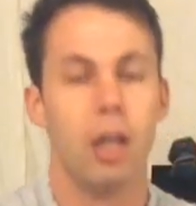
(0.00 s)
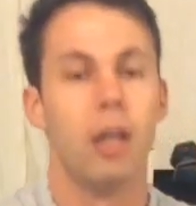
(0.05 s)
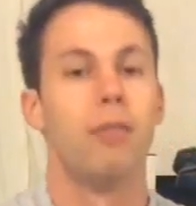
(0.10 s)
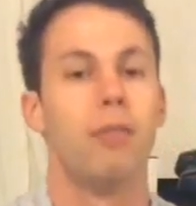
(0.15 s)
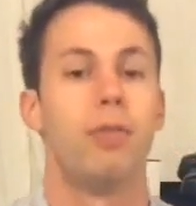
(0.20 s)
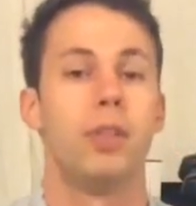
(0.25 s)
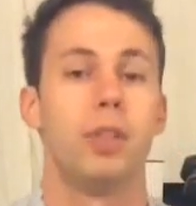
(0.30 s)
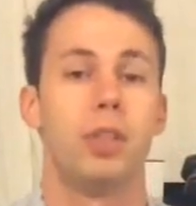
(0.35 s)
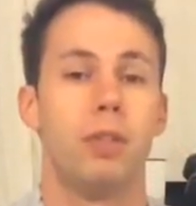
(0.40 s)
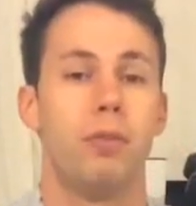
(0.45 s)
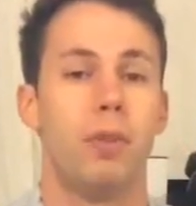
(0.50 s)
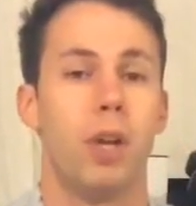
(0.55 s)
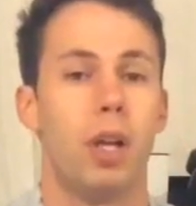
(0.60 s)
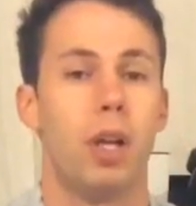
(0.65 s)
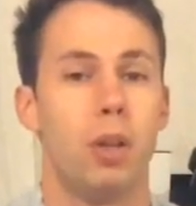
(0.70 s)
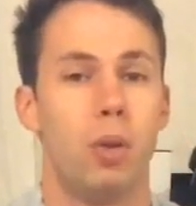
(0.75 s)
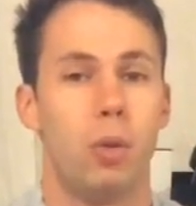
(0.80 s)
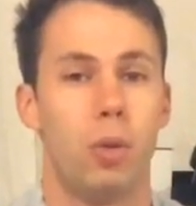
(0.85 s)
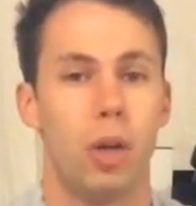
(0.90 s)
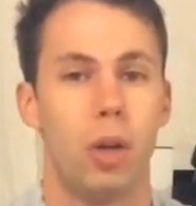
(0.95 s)
First of
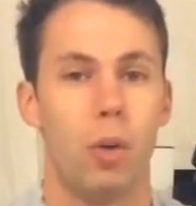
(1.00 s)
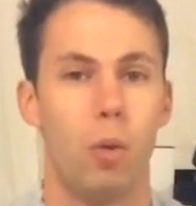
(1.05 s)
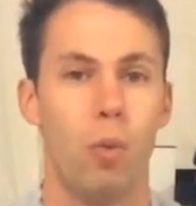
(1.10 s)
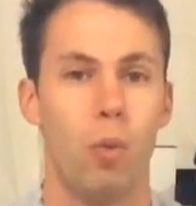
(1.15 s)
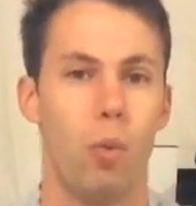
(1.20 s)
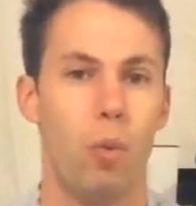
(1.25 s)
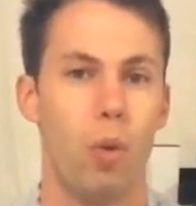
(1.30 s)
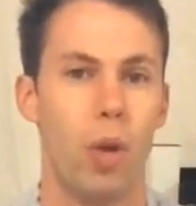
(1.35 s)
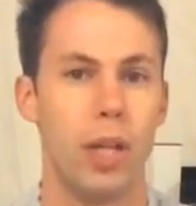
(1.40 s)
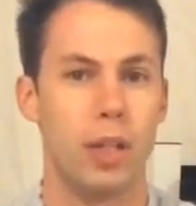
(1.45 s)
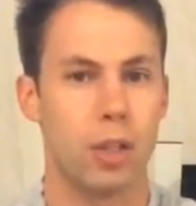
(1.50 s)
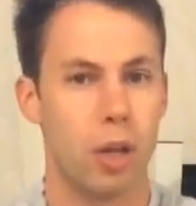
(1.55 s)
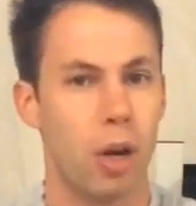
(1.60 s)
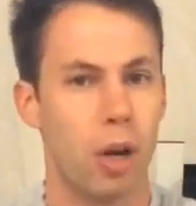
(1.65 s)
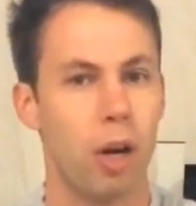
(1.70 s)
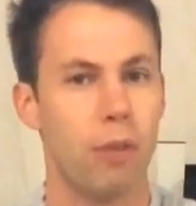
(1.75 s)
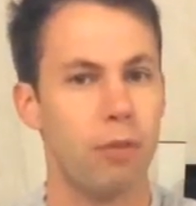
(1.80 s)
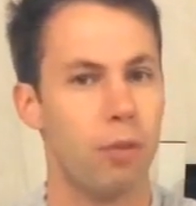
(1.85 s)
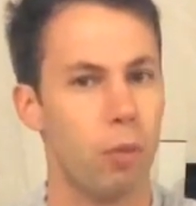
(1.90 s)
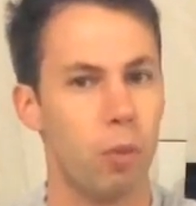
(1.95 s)
all, Laura, it's
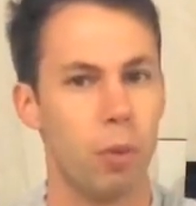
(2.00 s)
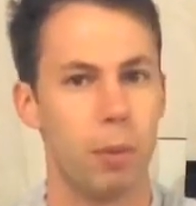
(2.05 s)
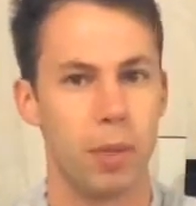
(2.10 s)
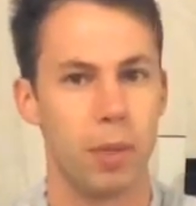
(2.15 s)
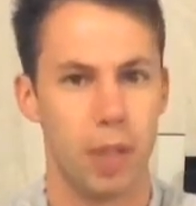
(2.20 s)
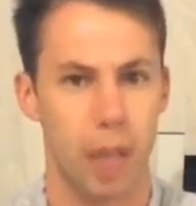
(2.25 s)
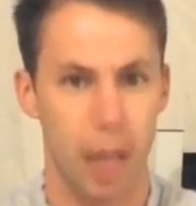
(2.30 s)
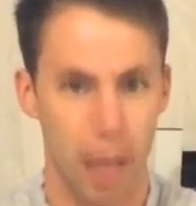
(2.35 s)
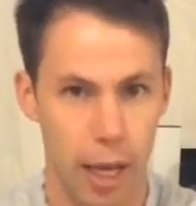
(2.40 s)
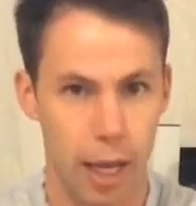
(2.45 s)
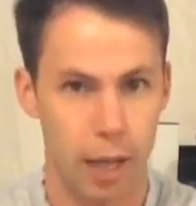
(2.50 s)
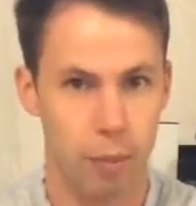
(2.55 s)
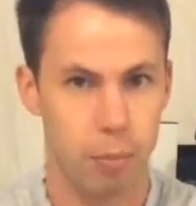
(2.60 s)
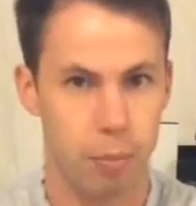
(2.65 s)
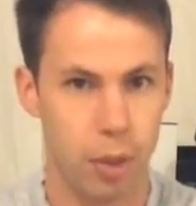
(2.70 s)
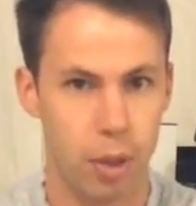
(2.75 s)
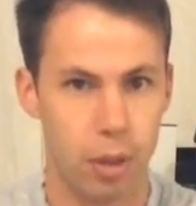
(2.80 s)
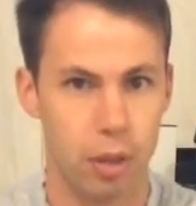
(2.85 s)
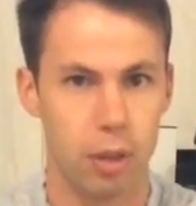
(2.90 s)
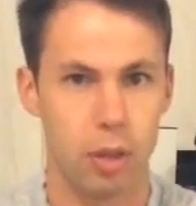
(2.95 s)
hard for women to add
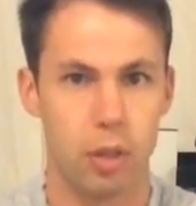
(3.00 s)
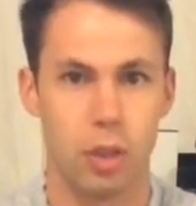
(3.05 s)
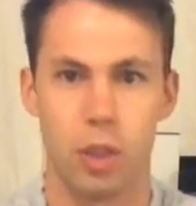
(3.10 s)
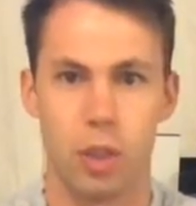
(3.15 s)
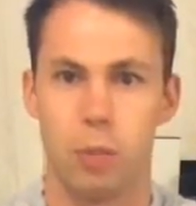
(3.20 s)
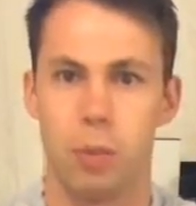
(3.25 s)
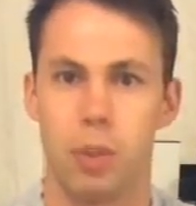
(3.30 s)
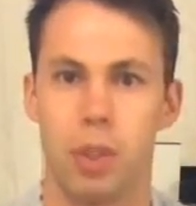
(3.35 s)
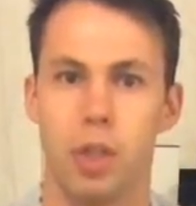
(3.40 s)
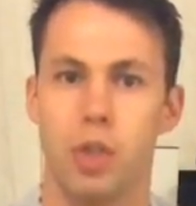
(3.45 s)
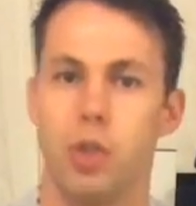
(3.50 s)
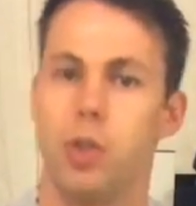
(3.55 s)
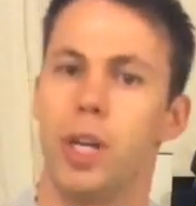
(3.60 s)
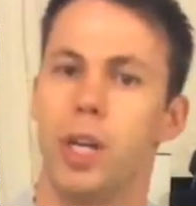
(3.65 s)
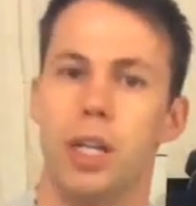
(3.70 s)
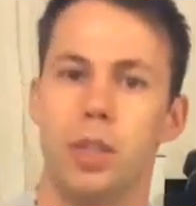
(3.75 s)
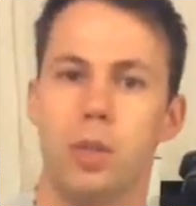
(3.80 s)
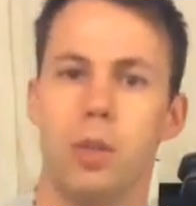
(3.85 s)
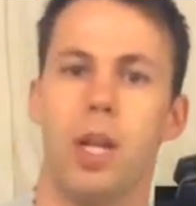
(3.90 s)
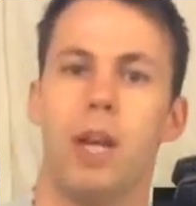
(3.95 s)
bulk just because you
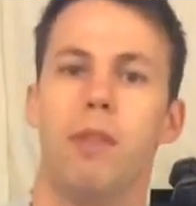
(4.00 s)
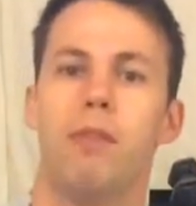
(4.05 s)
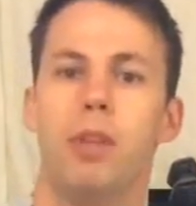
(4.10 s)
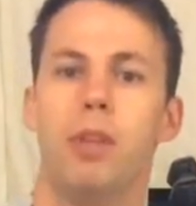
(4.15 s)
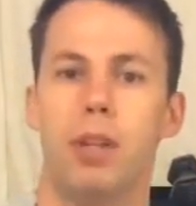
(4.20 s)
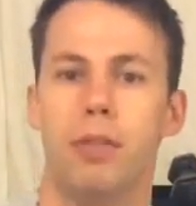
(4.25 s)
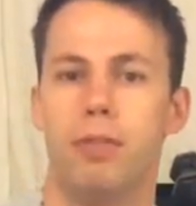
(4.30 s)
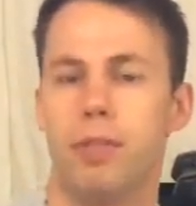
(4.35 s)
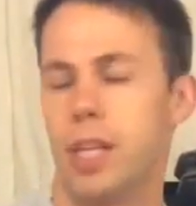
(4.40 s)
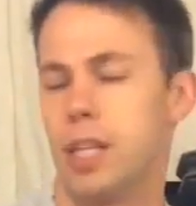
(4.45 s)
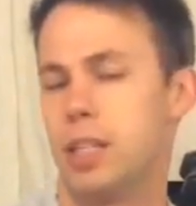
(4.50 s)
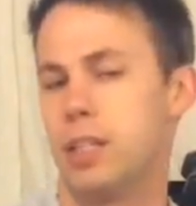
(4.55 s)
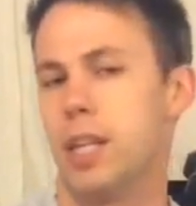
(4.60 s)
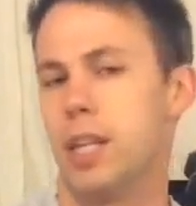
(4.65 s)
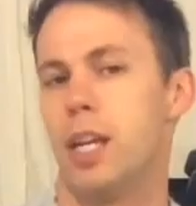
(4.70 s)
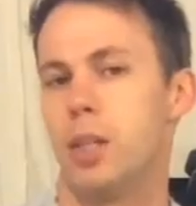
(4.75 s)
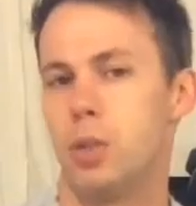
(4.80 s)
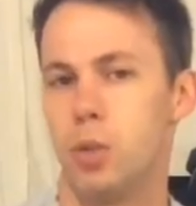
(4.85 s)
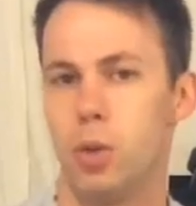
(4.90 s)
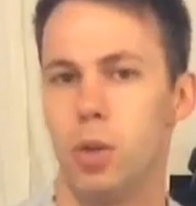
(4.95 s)
guys don't have enough
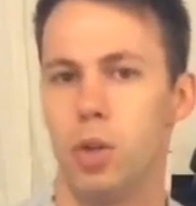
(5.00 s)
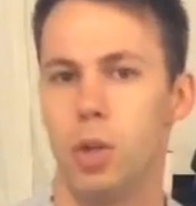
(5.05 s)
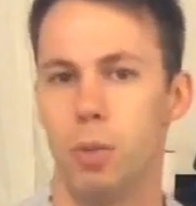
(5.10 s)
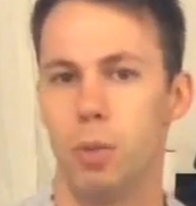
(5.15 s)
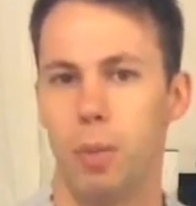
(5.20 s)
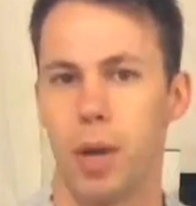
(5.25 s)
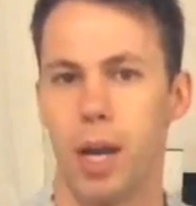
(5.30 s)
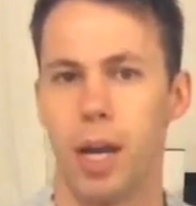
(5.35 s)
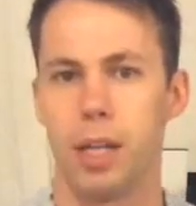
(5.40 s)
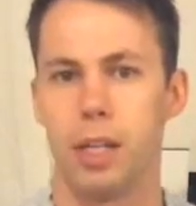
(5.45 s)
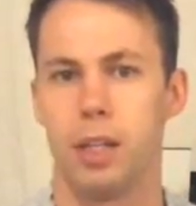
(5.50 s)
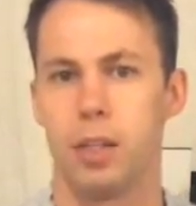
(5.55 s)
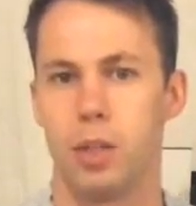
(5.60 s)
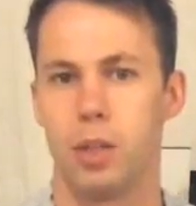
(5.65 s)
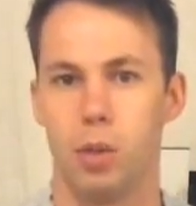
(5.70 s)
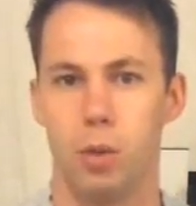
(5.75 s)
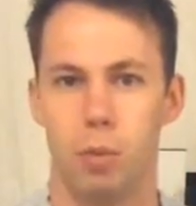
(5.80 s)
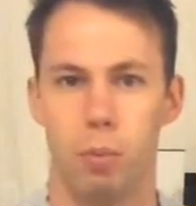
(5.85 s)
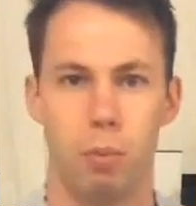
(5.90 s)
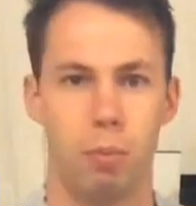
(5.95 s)
testosterone in your body
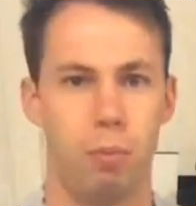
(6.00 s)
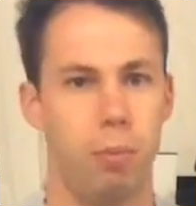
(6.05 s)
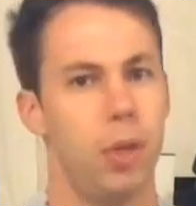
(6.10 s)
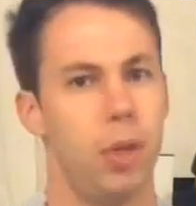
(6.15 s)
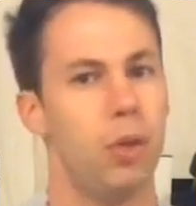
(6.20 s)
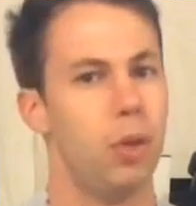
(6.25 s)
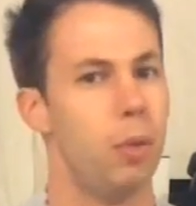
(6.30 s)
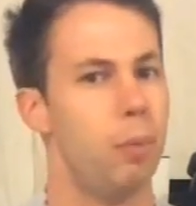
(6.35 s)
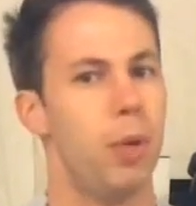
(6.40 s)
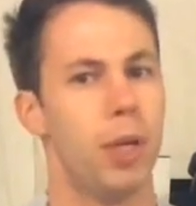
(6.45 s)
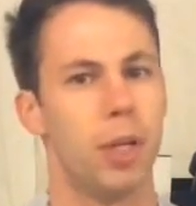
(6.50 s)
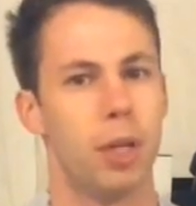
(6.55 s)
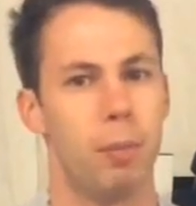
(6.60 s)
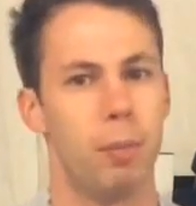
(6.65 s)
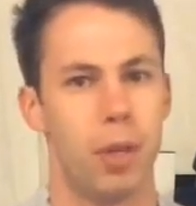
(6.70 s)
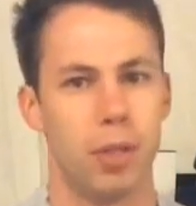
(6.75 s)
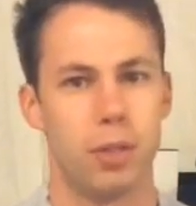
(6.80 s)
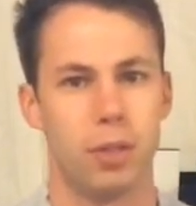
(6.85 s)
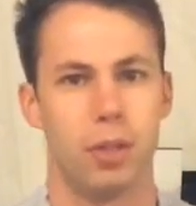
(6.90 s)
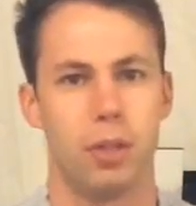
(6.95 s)
to build the bigger
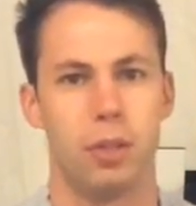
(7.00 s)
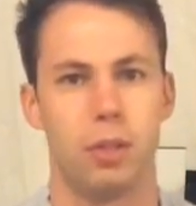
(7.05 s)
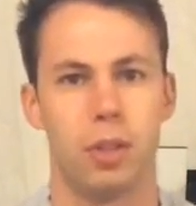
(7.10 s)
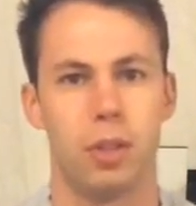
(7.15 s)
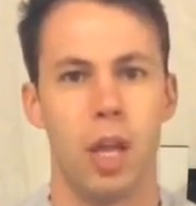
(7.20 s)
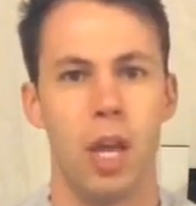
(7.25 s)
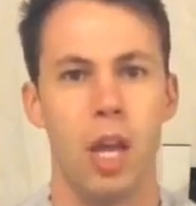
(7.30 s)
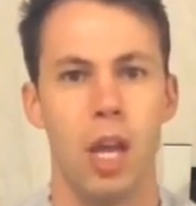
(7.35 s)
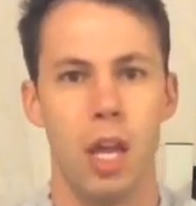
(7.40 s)
muscles.